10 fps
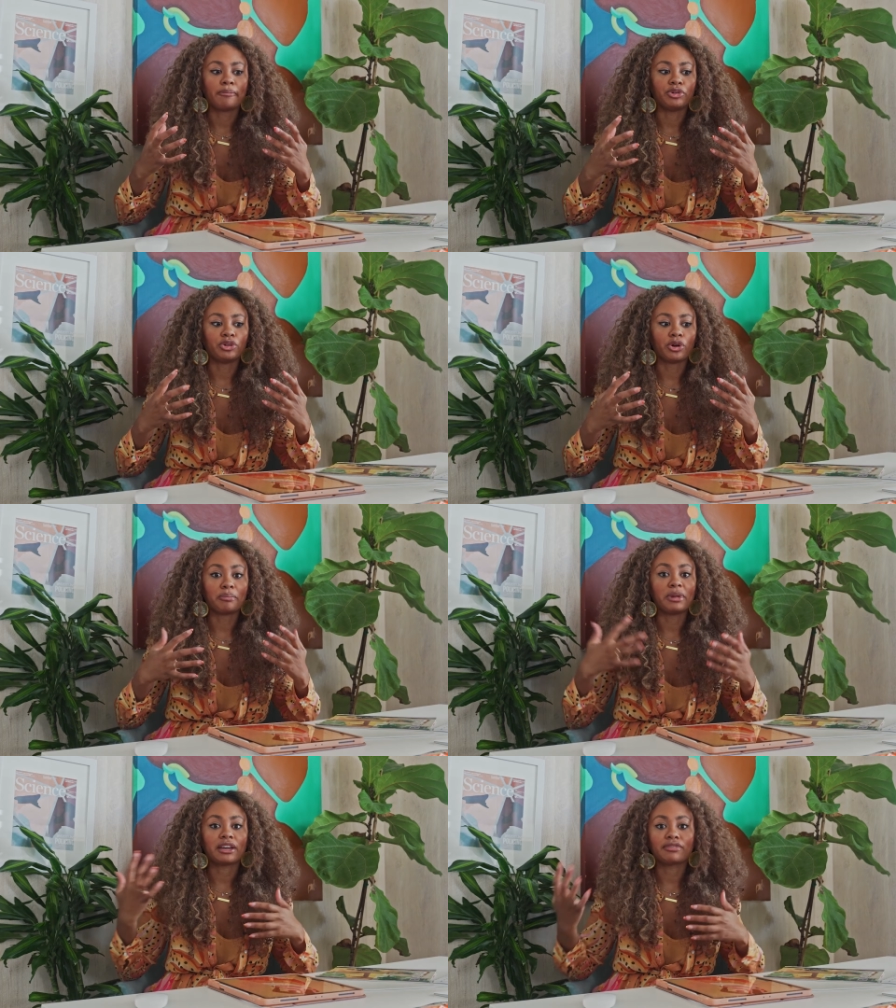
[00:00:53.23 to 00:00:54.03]
you know,
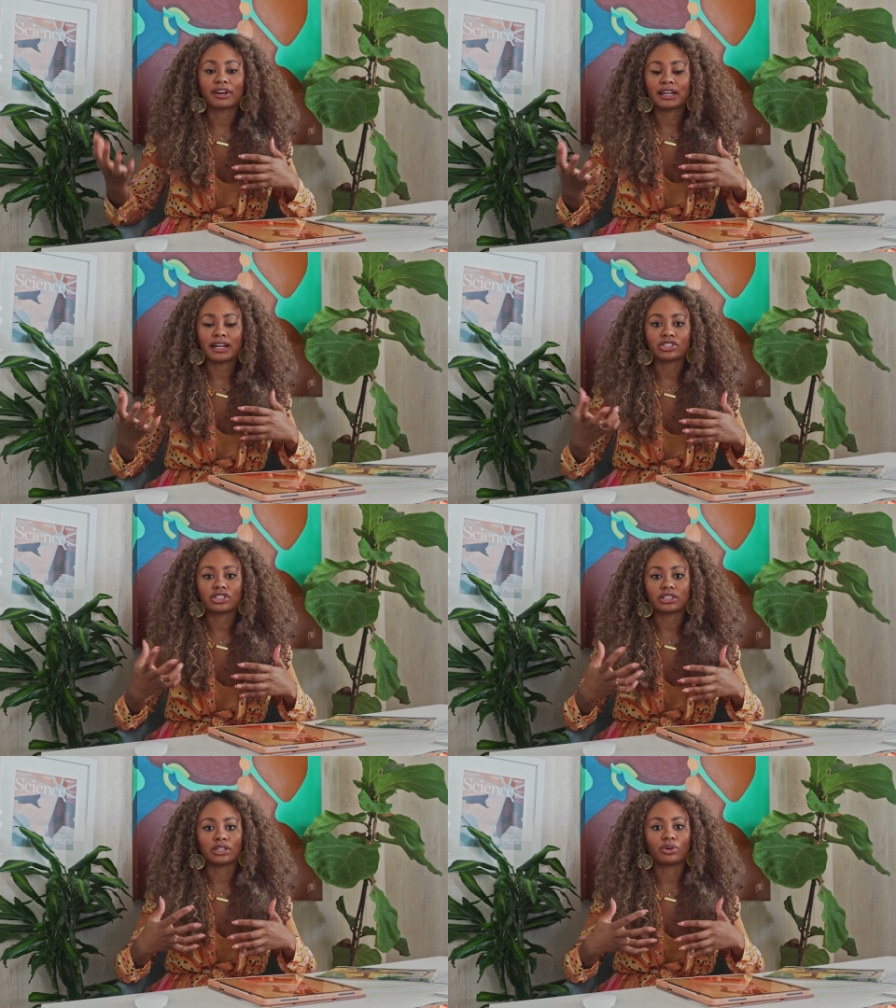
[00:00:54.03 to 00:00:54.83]
make
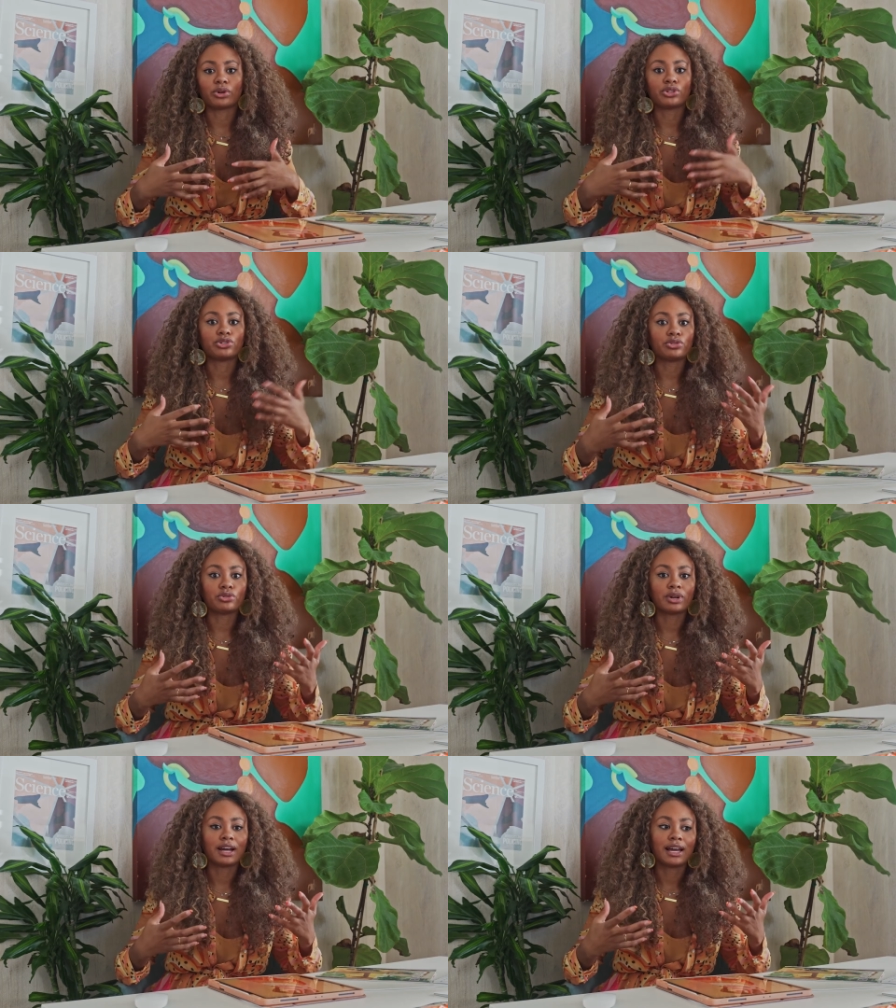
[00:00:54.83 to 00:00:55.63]
financially or do.